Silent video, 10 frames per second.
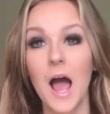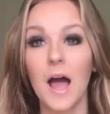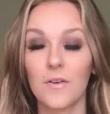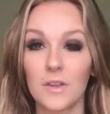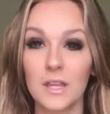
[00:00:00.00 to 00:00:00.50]

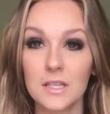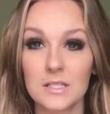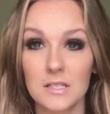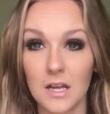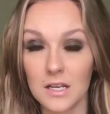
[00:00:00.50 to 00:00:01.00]
I feel like the
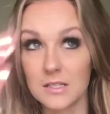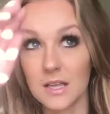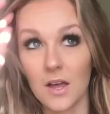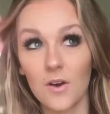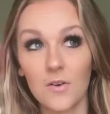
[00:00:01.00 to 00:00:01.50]
sun is
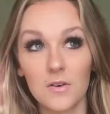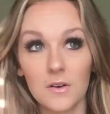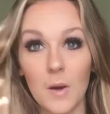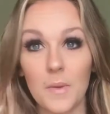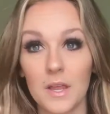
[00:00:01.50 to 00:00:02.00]
like
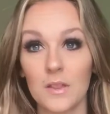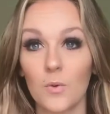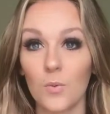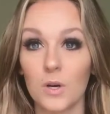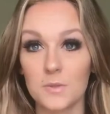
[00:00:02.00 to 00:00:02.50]
coming in at the
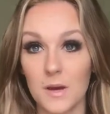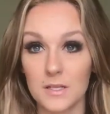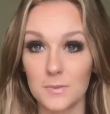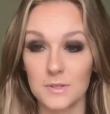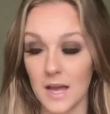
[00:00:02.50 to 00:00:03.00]
worst
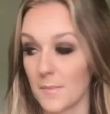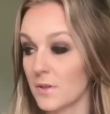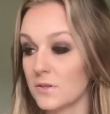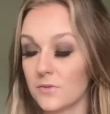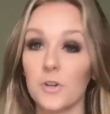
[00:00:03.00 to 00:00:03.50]
possible time in
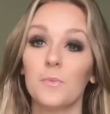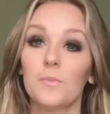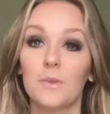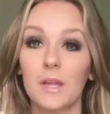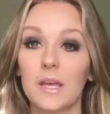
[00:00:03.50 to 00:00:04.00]
this room.
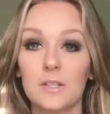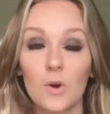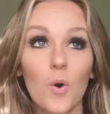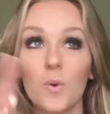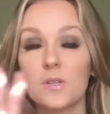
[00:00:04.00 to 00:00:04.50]
Like, it's
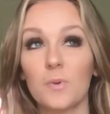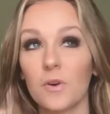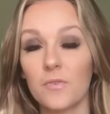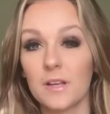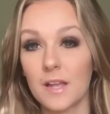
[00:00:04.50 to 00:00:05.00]
always
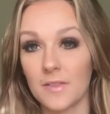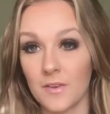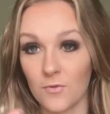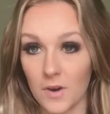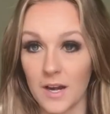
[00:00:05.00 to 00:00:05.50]
perfect, and
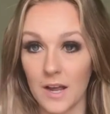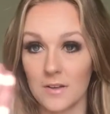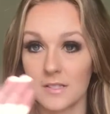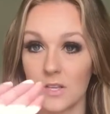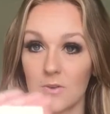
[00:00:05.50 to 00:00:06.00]
then right now
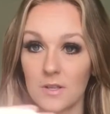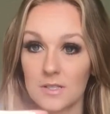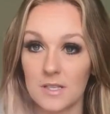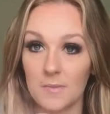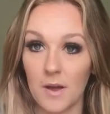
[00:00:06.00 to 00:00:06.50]
it's like you can
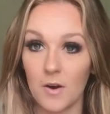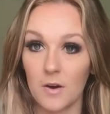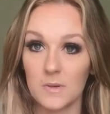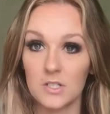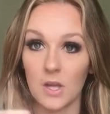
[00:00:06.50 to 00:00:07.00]
see my
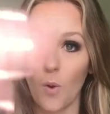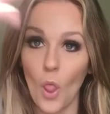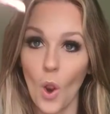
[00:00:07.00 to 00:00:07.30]
arm is just like,